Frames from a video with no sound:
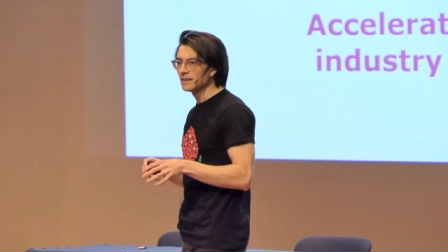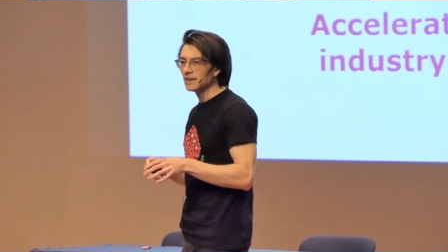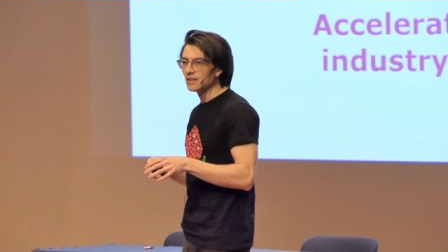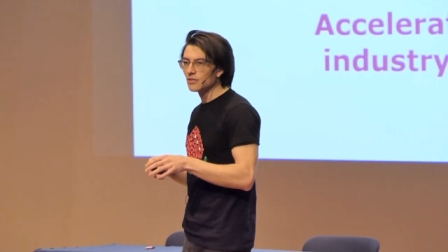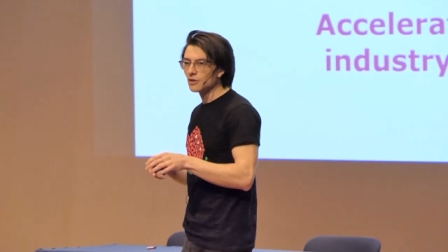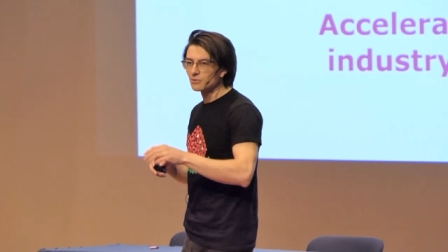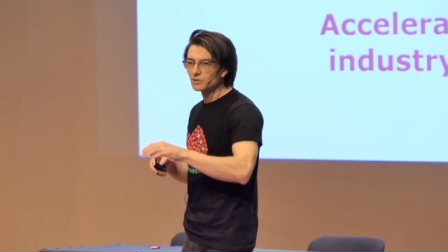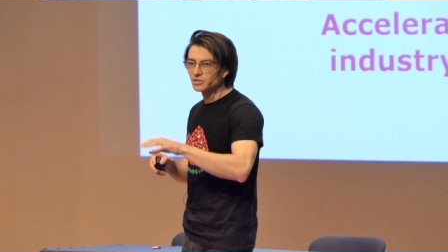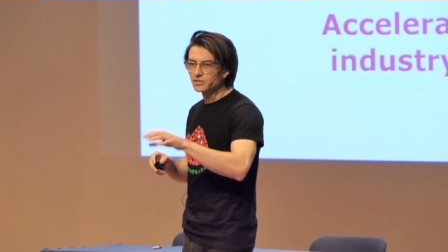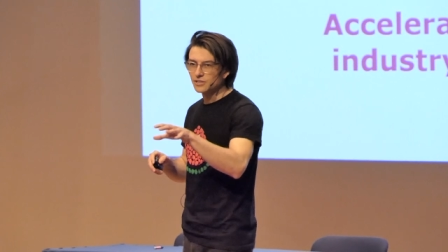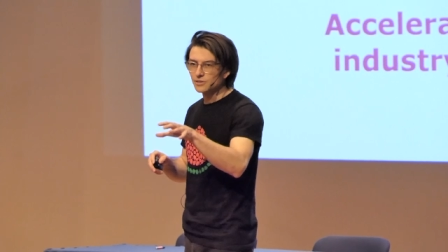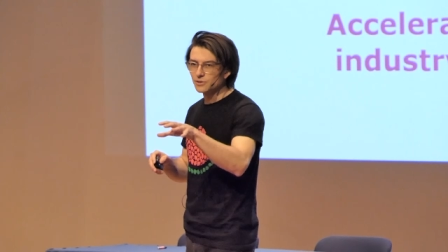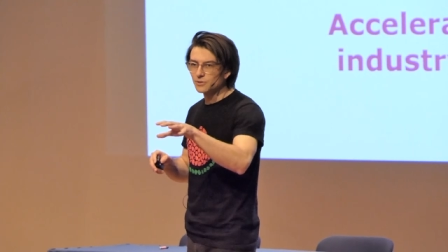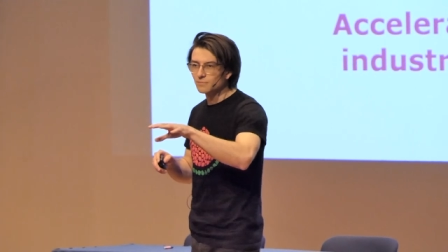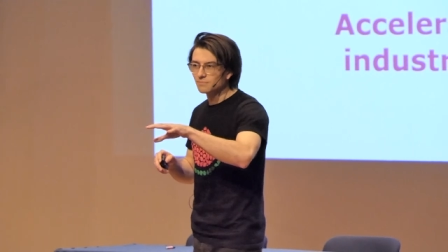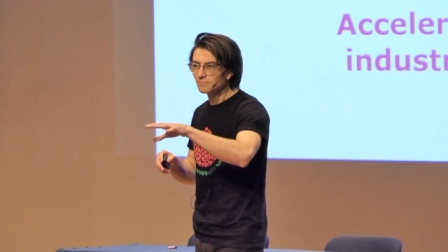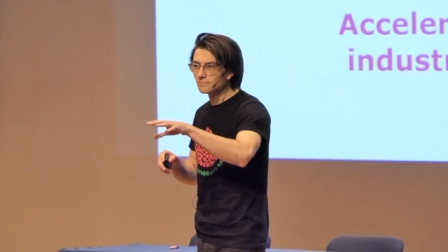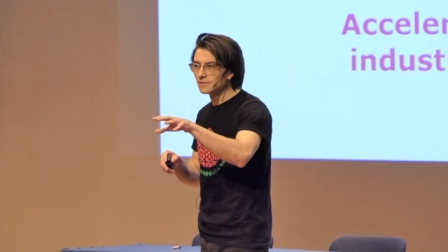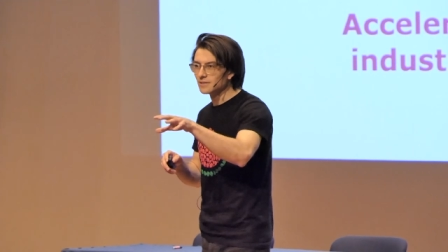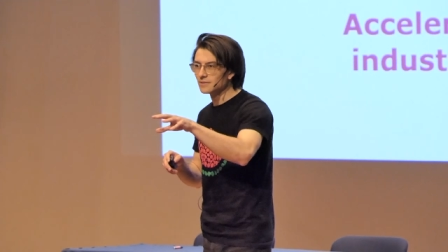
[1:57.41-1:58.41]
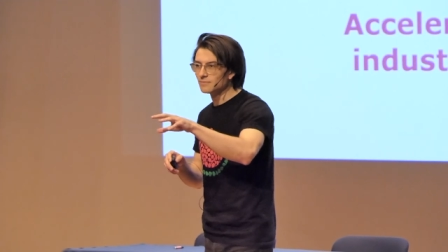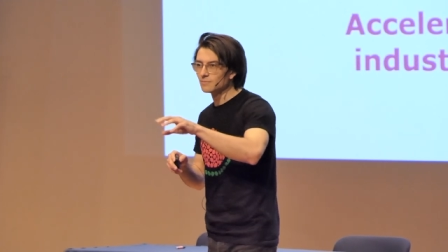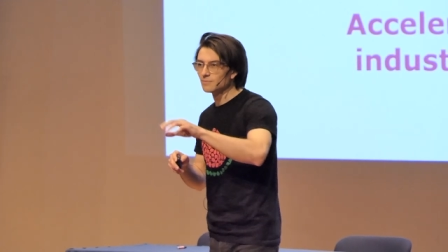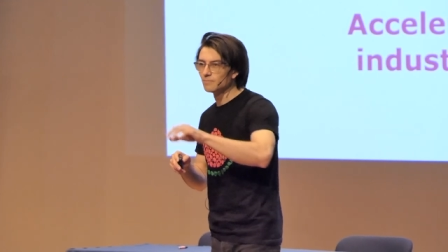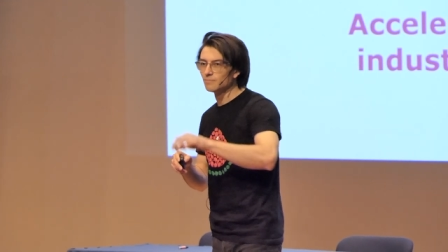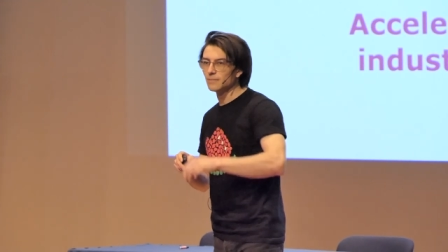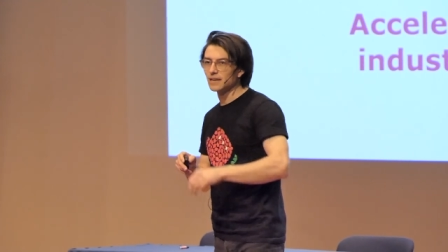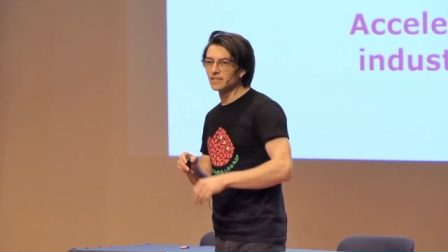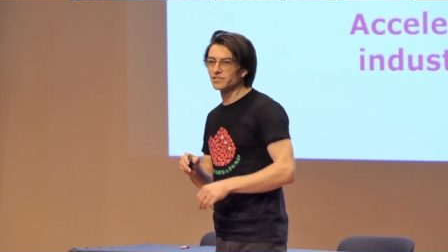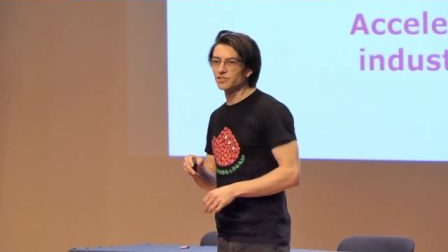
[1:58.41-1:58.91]
And they were still
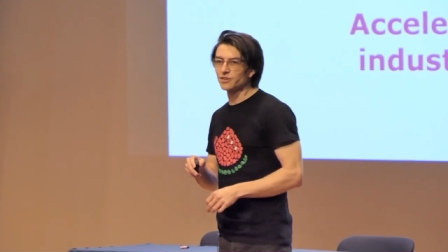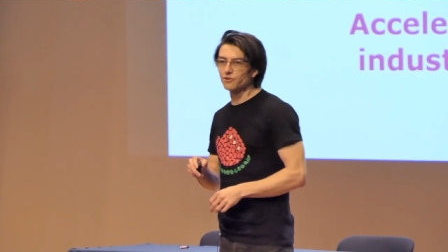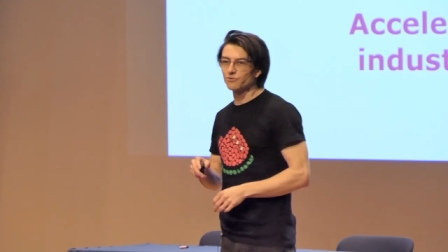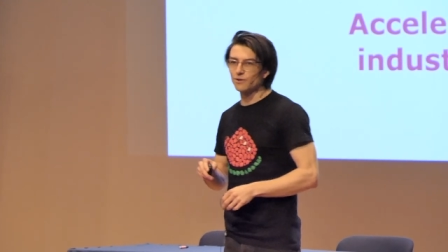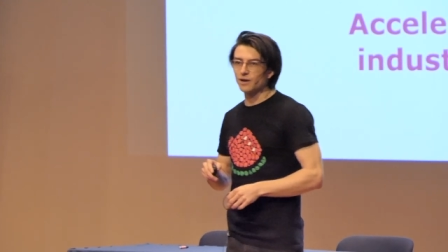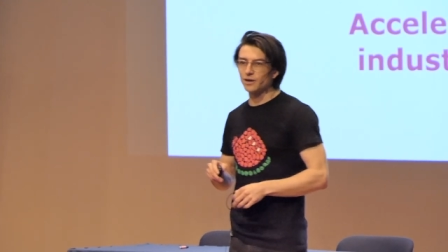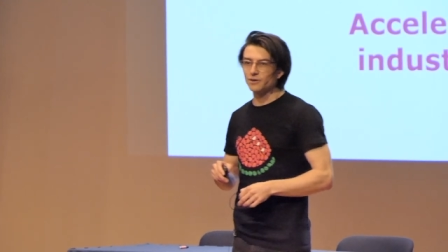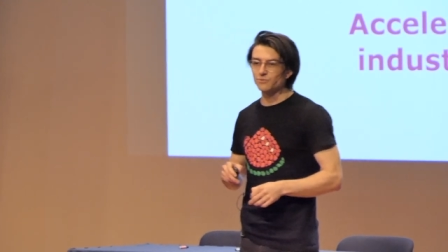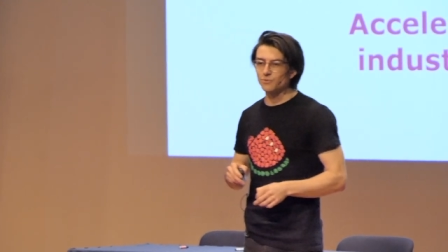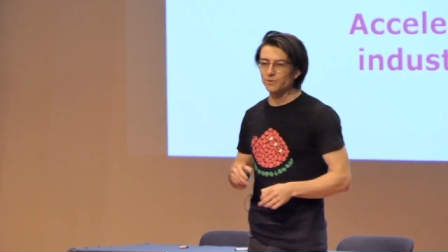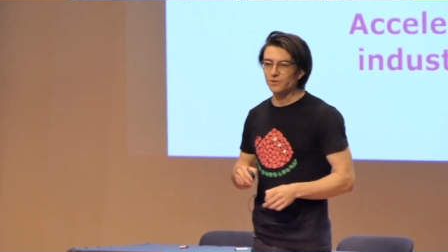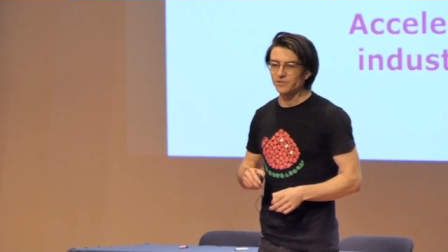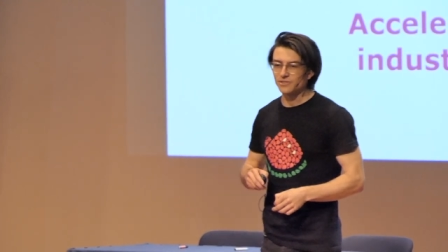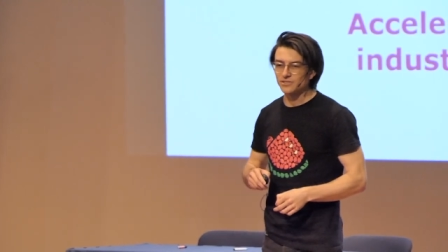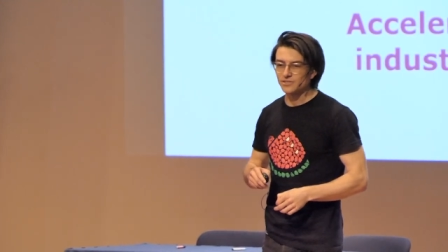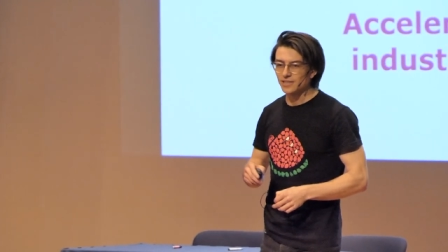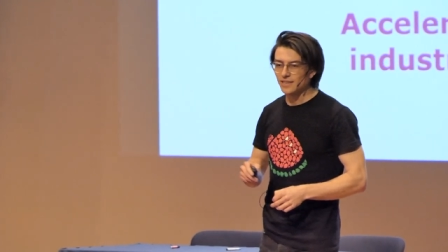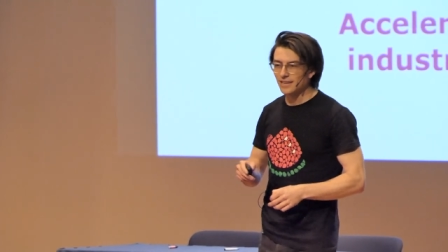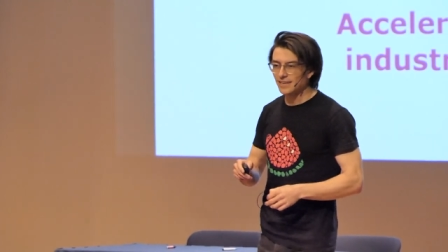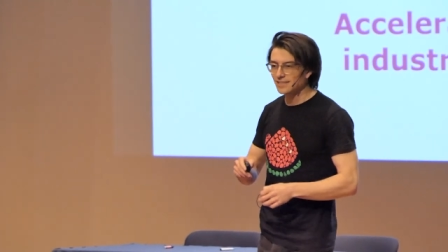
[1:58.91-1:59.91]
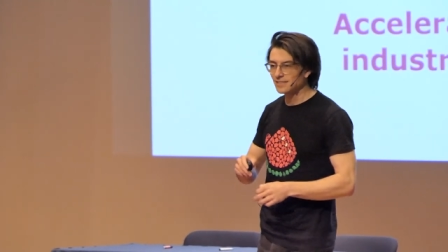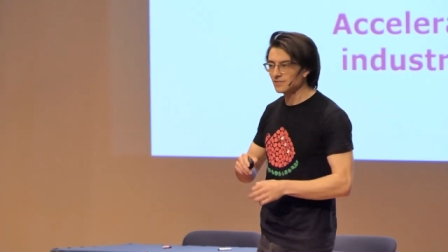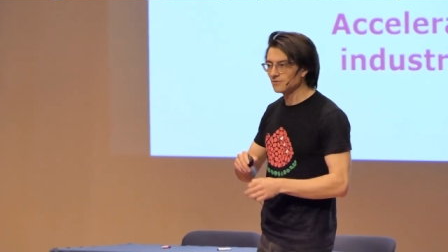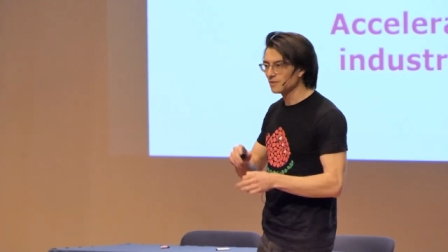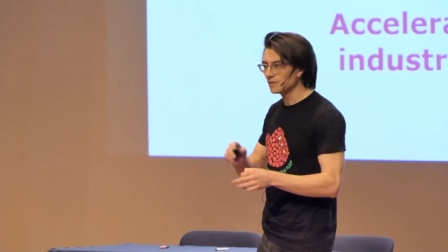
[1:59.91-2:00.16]
messing around with the slides,